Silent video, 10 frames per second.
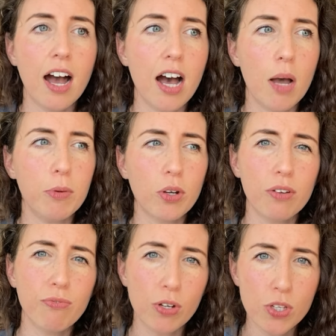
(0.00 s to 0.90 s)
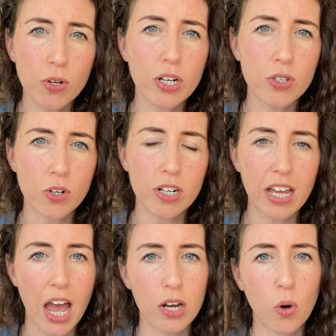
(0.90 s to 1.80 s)
You're going to filter into certain
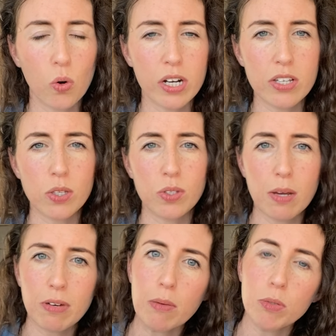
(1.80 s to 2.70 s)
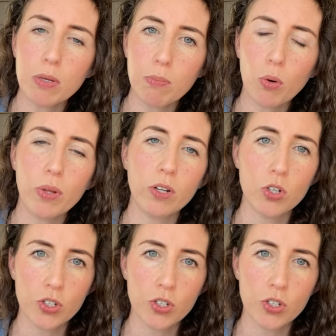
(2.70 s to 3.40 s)
categories. So sometimes people, when they're